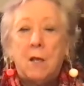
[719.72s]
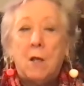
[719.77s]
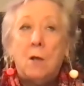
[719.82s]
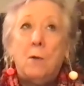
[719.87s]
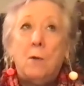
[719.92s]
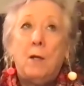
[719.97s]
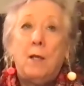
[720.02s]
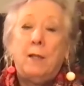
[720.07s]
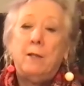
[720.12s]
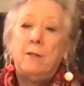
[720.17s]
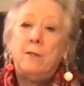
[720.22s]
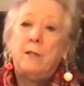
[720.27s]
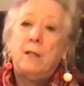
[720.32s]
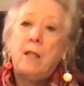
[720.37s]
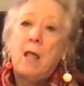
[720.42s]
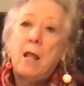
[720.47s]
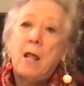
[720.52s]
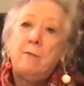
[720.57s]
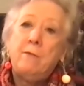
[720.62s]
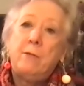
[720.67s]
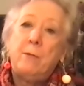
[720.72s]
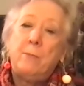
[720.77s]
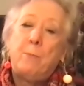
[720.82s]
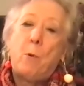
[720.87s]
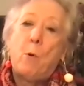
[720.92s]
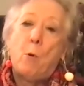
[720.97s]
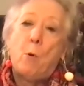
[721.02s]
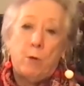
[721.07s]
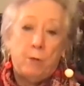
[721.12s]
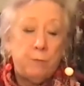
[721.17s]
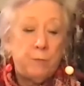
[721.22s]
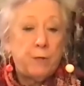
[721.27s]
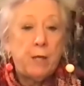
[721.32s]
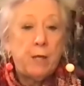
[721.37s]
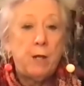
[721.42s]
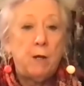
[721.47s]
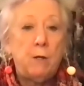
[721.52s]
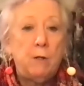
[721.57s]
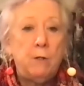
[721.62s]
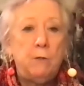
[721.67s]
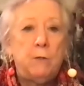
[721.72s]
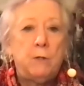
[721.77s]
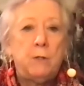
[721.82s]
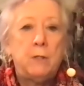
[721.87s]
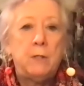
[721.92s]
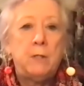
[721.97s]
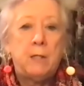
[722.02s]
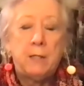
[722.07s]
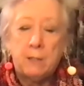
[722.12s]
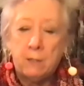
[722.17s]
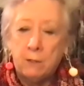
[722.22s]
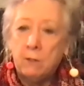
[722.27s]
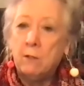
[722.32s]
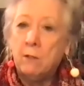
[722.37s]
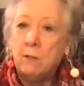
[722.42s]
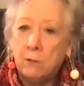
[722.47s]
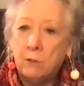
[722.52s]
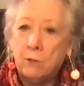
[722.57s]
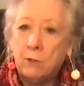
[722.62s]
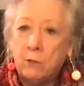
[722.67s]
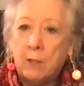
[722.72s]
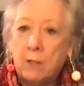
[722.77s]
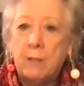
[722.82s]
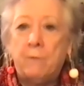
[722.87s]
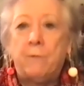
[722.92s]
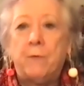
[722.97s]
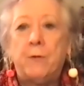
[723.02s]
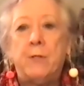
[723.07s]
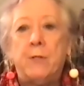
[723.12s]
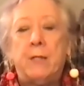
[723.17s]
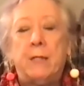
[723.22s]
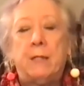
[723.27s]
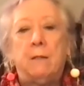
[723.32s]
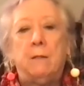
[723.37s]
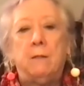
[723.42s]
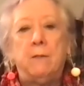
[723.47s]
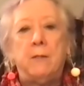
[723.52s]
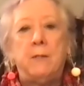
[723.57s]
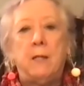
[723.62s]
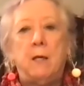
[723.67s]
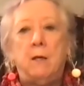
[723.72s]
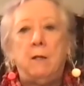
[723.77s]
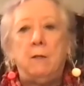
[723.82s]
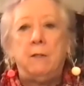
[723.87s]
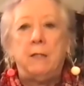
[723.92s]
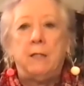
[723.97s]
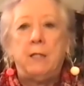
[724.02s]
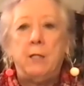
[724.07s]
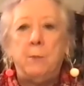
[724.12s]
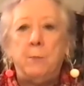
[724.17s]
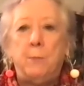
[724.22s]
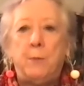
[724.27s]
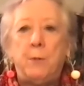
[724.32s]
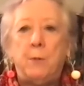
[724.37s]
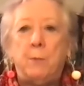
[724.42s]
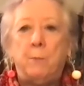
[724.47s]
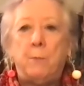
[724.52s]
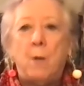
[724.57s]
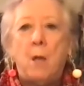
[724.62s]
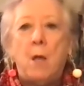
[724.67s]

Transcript: well, there's a lot of supportive care you can give for sickle cell to keep the